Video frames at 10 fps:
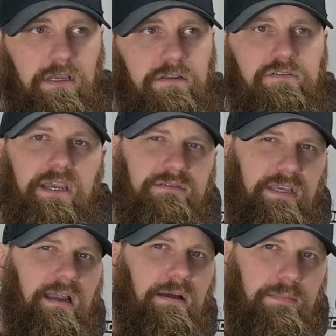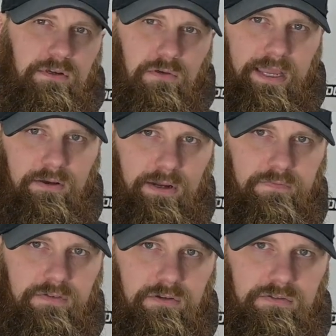So I was like, I'm gonna go that route
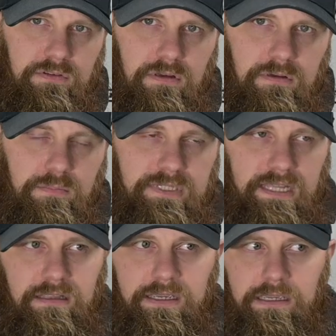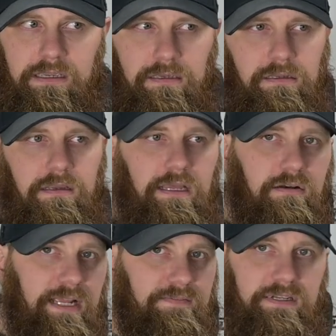first. Pretend like I
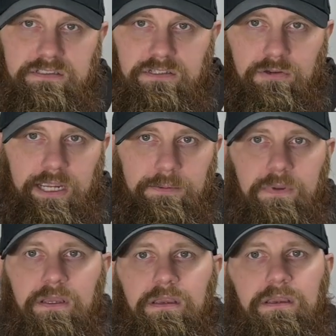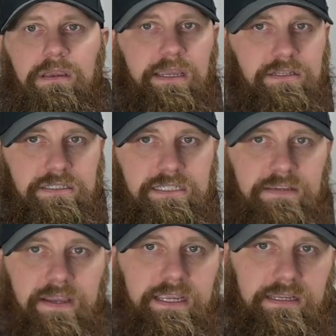don't have an Instagram, and just see
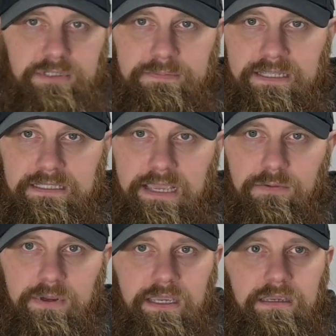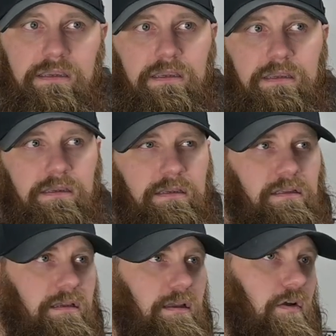if I can get a response that way.
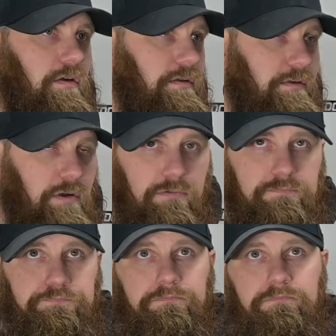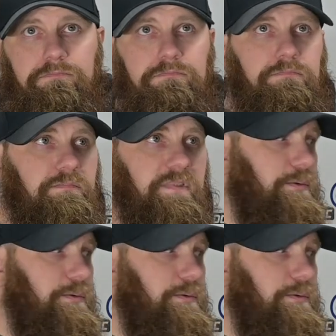It